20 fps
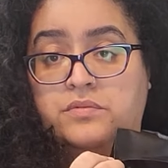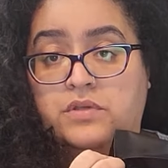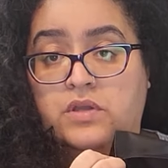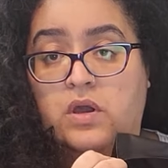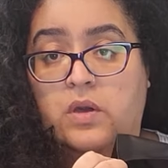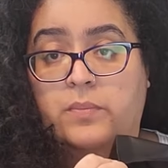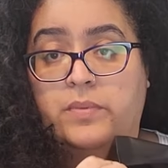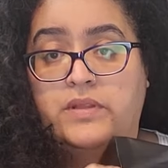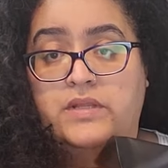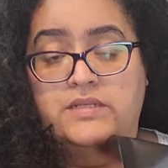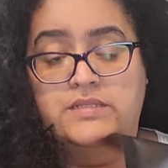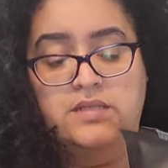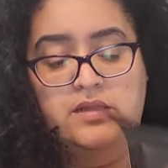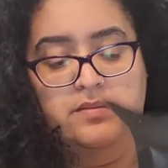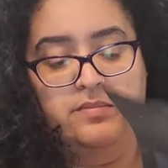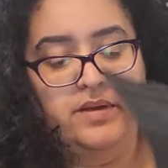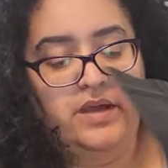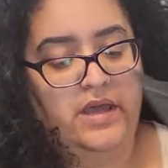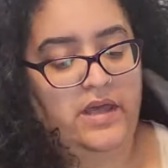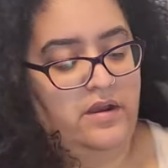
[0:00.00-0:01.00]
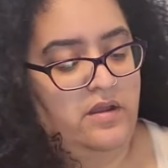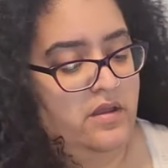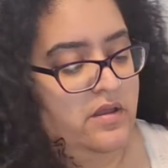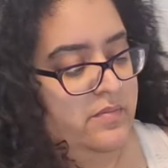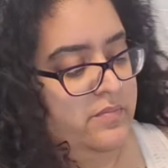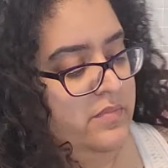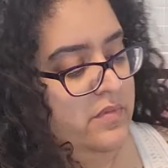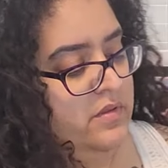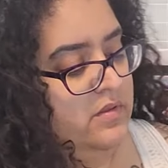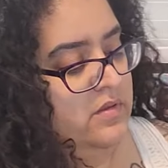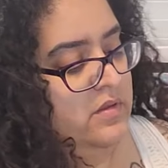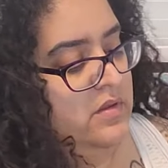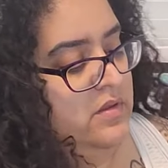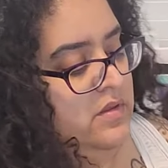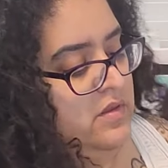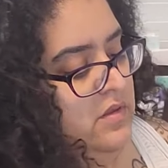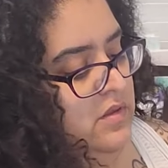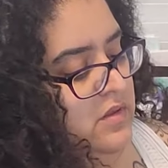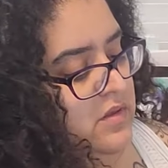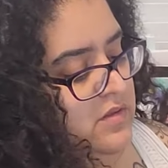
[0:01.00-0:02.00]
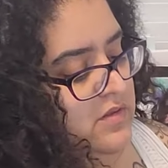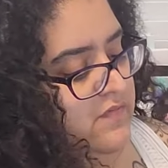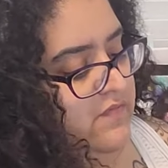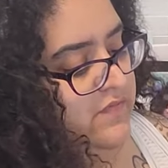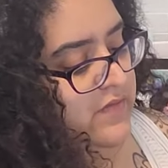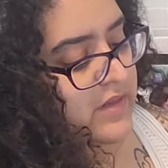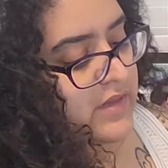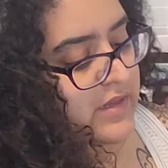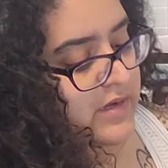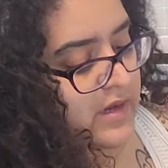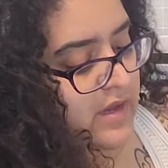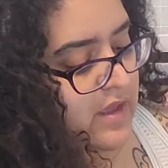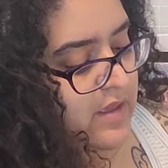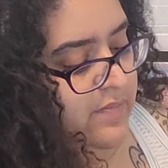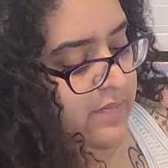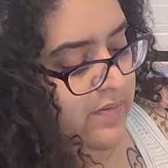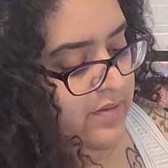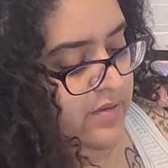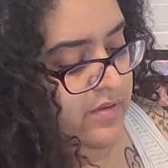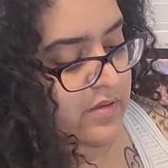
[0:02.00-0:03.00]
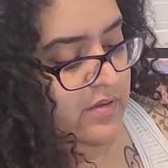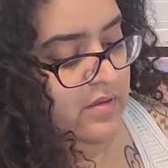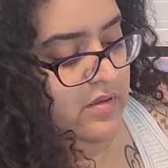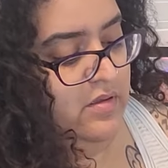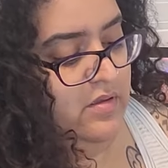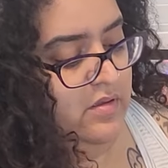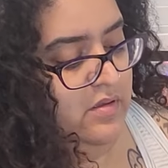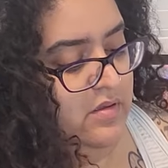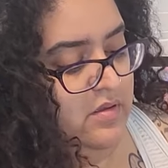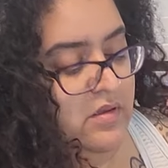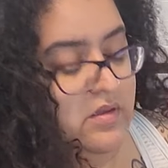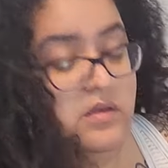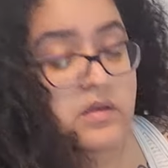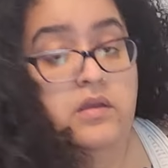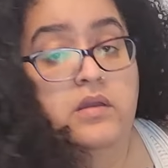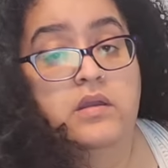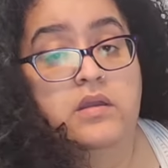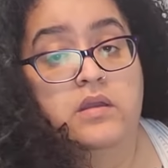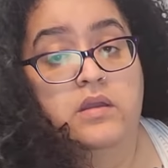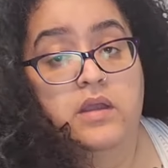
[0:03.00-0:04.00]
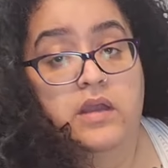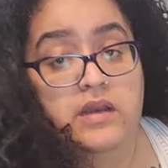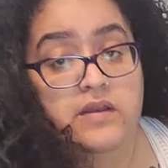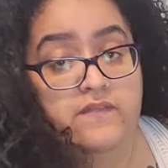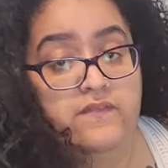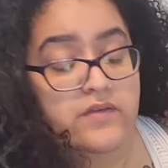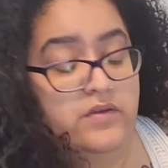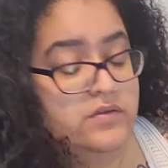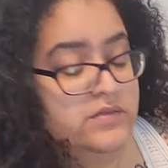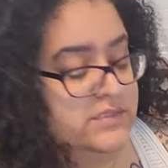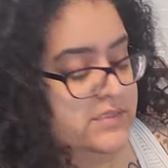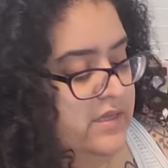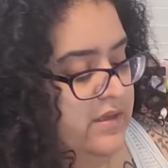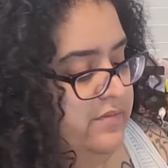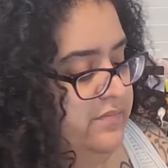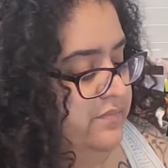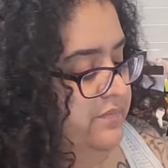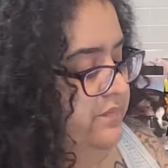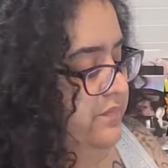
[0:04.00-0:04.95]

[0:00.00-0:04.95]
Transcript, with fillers: you open this on the bottom, you fill it up, and it fills up.